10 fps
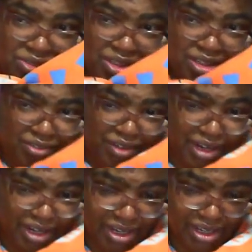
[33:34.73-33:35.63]
really
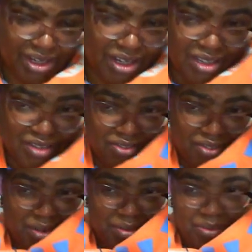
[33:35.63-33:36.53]
great. And that's
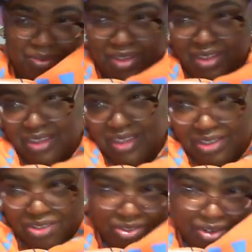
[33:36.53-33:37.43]
from
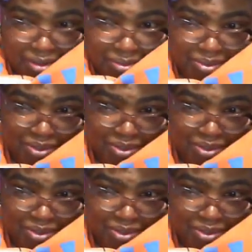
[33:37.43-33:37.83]
that trim.